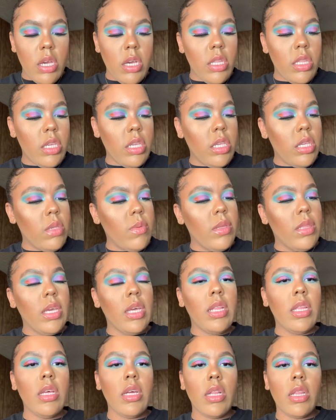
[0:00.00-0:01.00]
This is what they
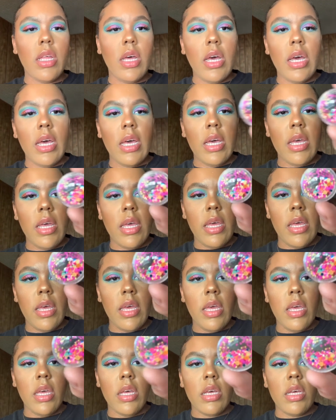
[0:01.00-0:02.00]
look
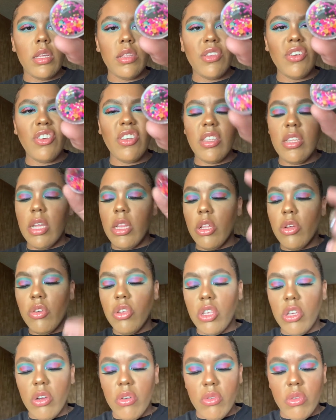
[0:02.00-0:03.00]
like. They're just like little
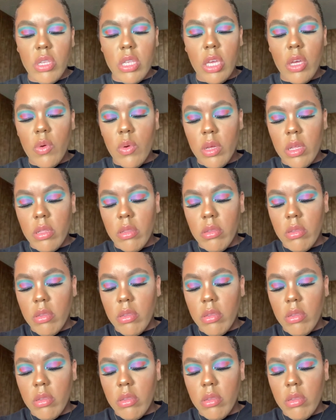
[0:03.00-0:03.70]
circle sequins